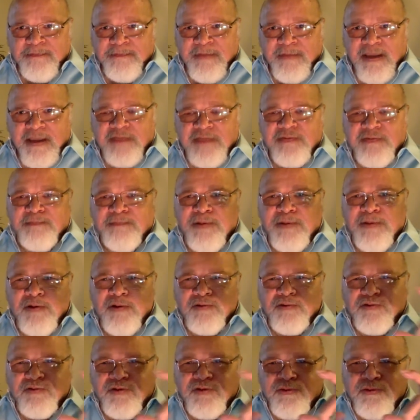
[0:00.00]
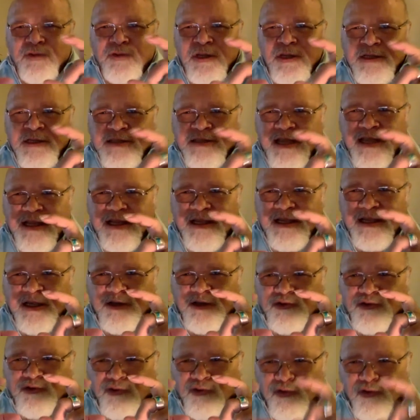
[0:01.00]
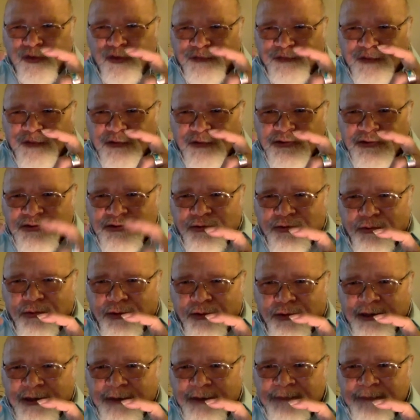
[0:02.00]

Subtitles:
as opposed to telling a truthful story.